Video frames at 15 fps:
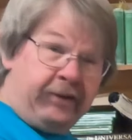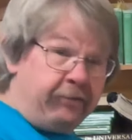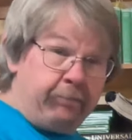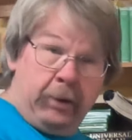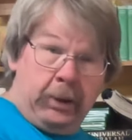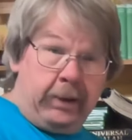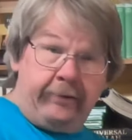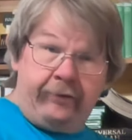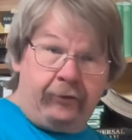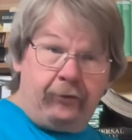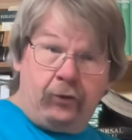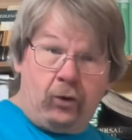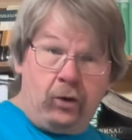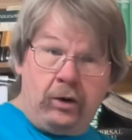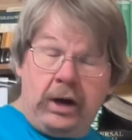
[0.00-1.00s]
this been level
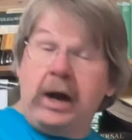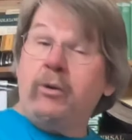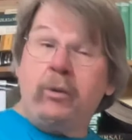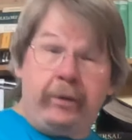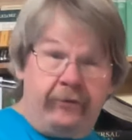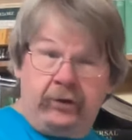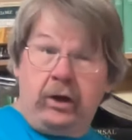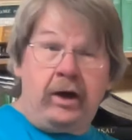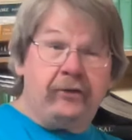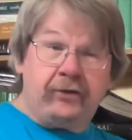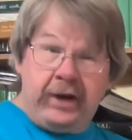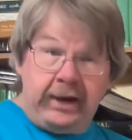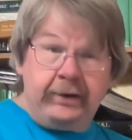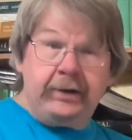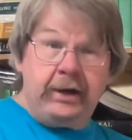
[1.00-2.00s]
four, I would have
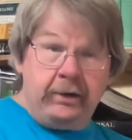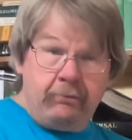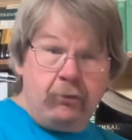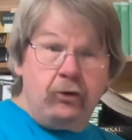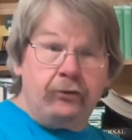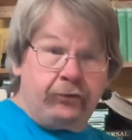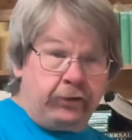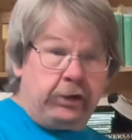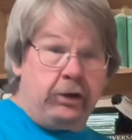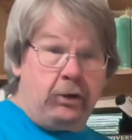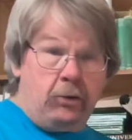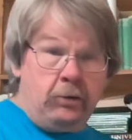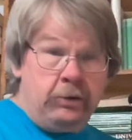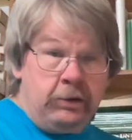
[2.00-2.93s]
lost 18 moves ago.